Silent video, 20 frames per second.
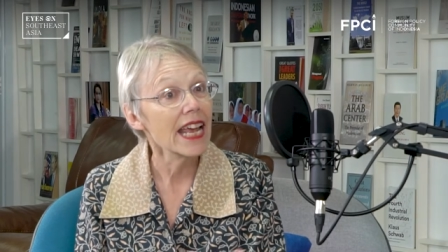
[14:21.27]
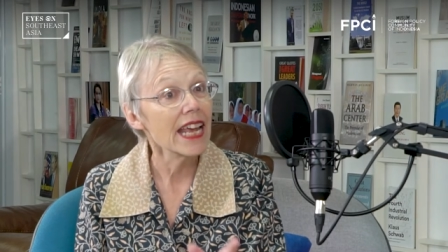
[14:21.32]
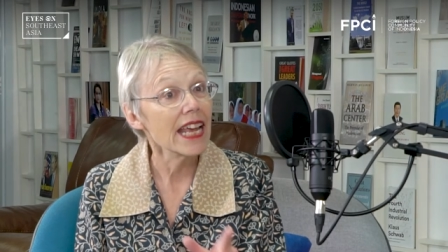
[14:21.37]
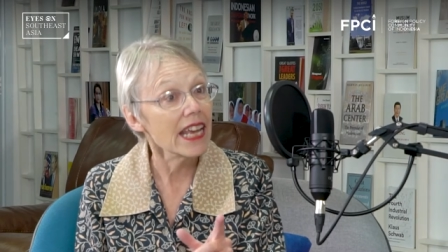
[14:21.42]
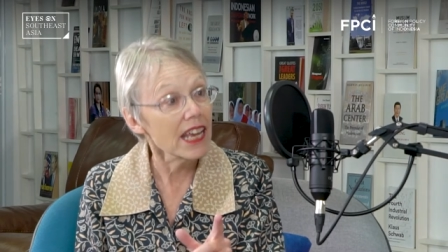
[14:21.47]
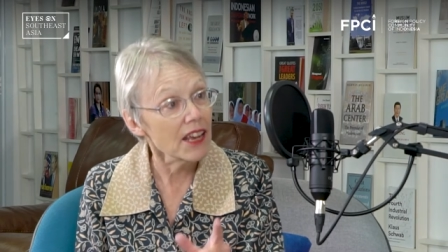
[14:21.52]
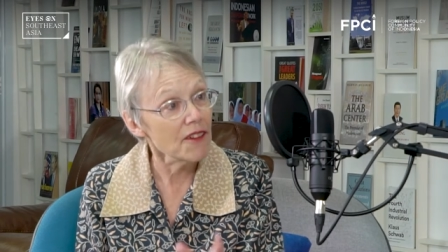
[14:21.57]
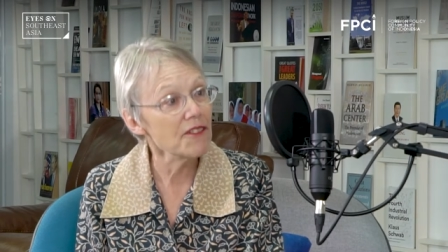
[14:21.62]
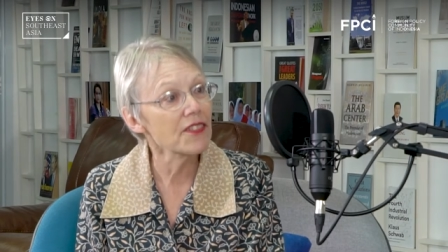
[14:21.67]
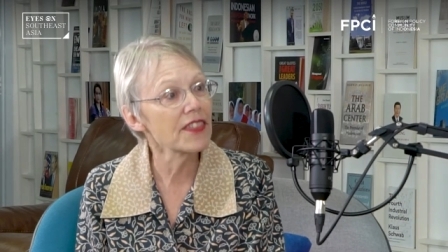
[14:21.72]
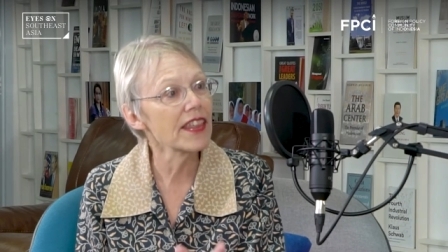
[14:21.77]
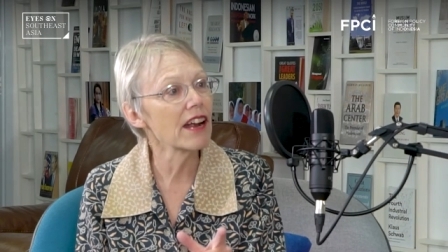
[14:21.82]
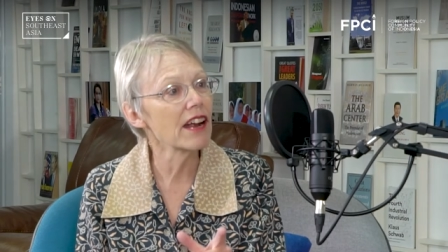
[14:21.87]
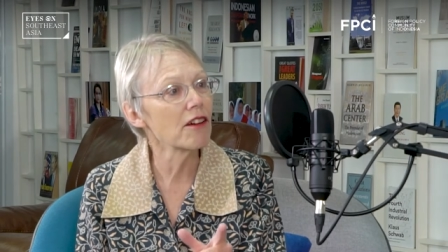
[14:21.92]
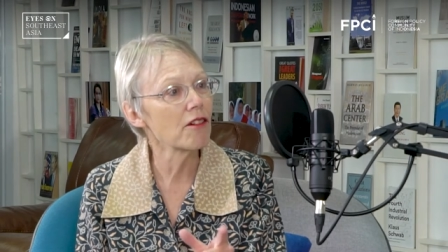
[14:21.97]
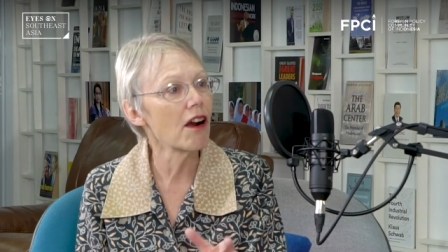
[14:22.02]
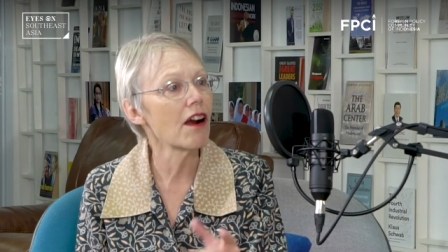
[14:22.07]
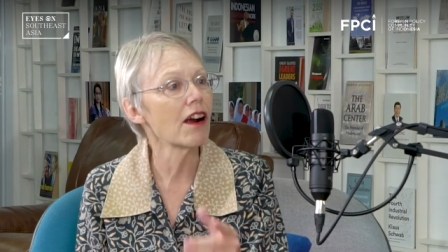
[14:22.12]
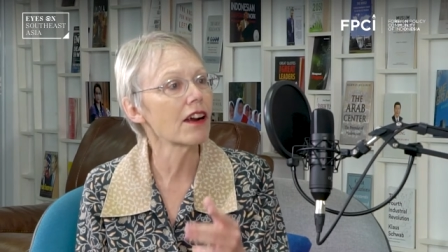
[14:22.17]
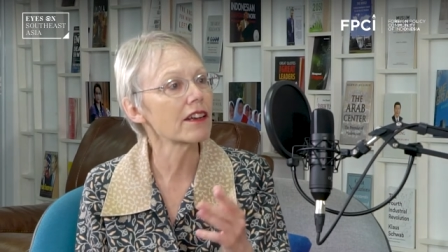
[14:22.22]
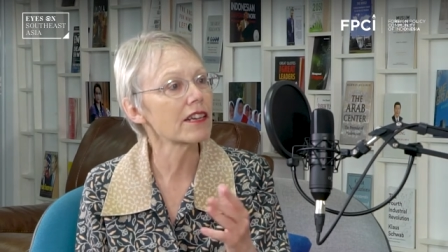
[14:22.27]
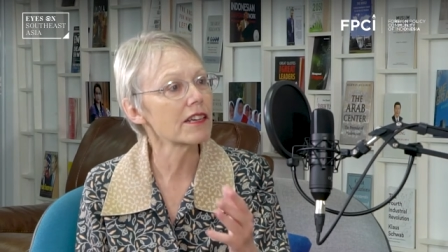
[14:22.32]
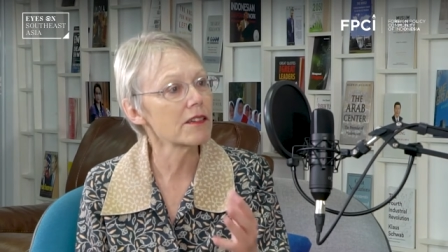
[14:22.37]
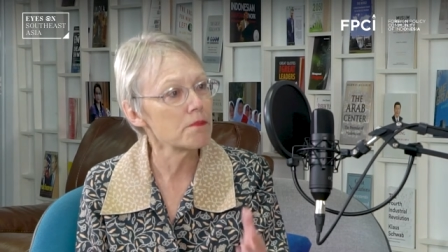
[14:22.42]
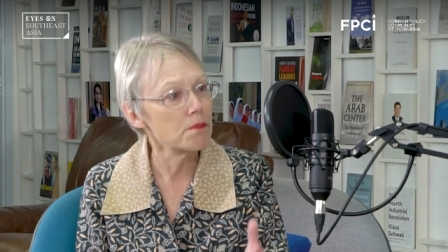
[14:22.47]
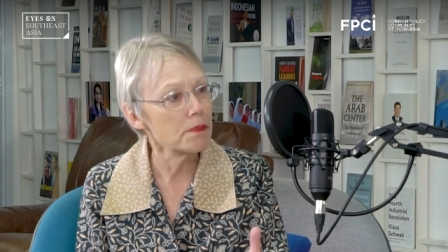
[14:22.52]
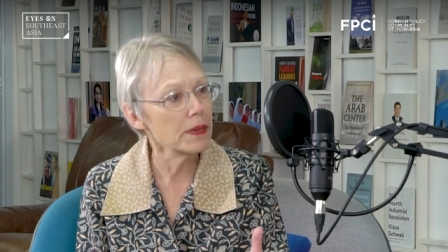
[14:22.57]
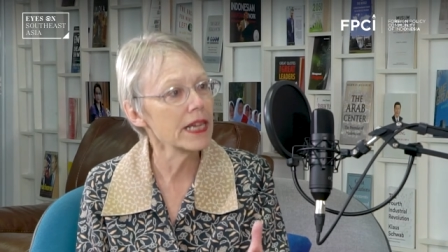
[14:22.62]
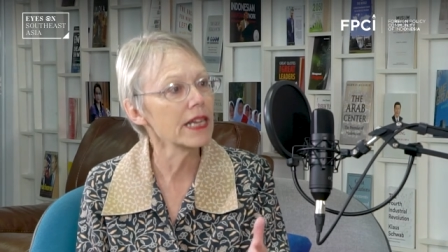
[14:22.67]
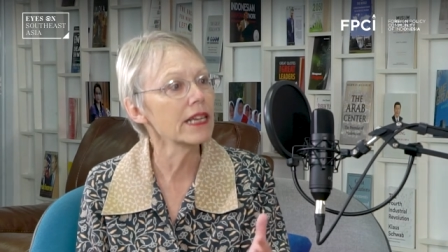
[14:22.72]
If there are
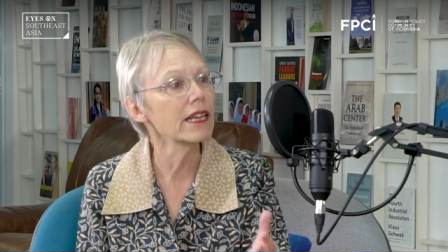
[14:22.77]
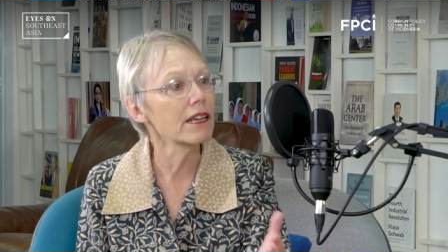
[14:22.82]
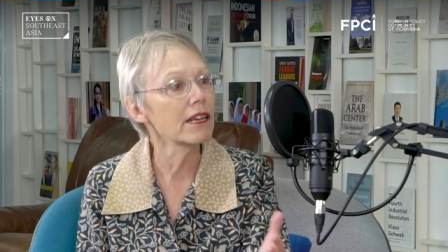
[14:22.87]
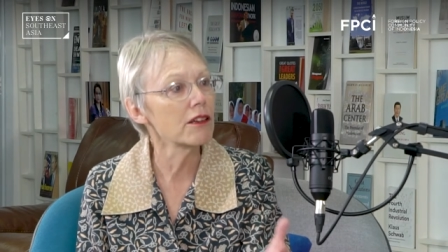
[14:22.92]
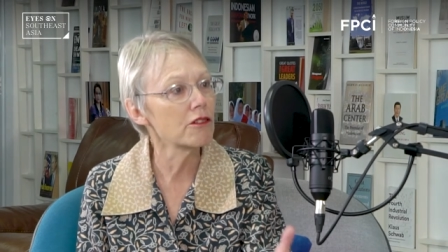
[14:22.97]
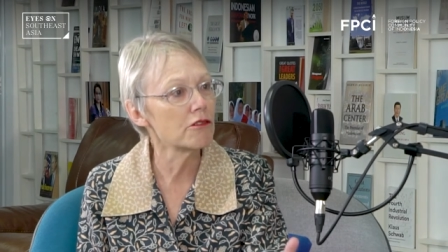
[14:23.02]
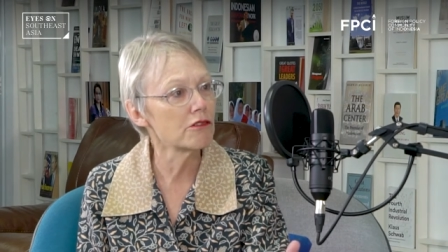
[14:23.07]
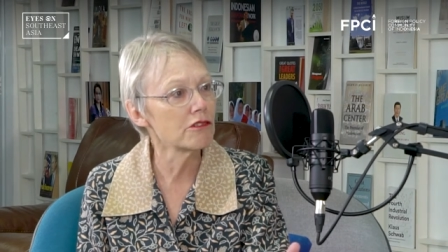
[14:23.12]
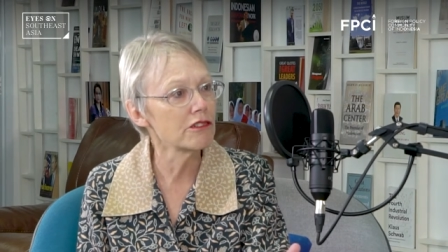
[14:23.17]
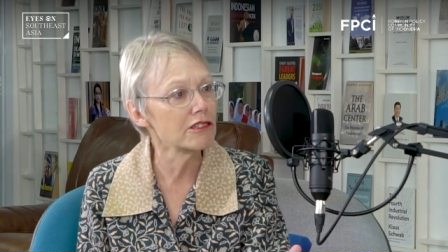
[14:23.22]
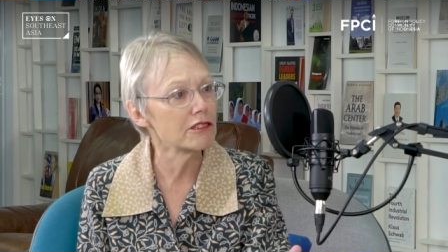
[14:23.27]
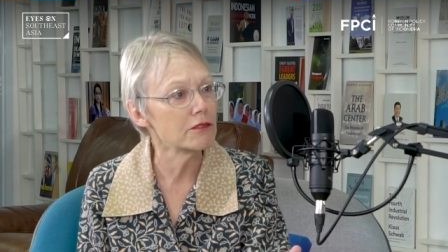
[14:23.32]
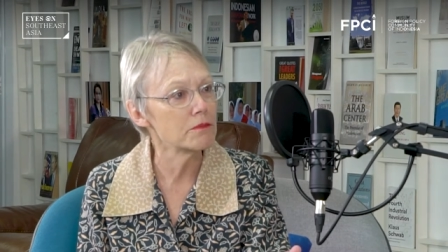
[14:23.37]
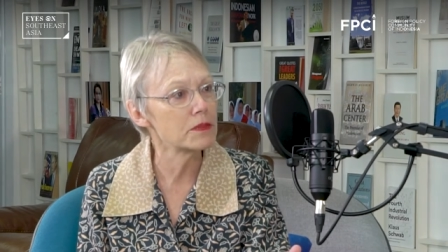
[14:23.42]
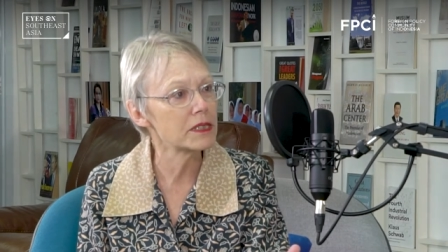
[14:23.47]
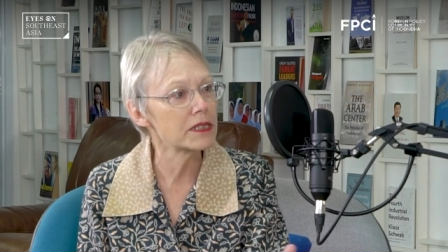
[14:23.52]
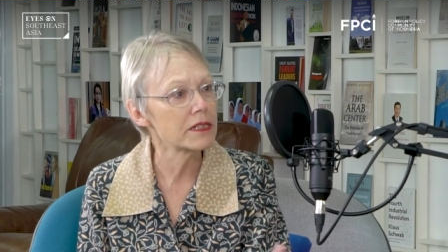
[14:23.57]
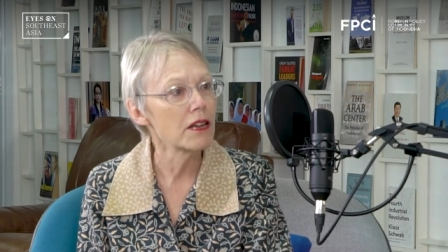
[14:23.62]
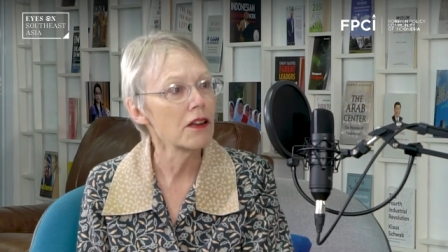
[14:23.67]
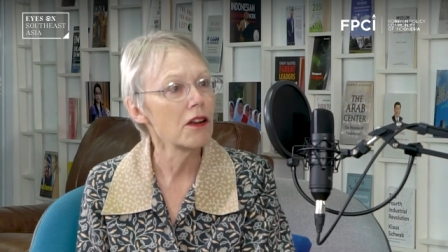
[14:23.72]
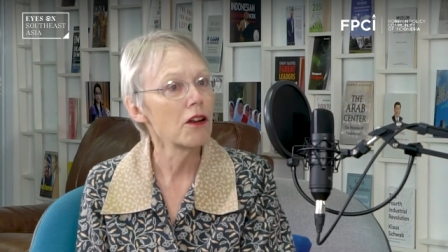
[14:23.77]
competing groups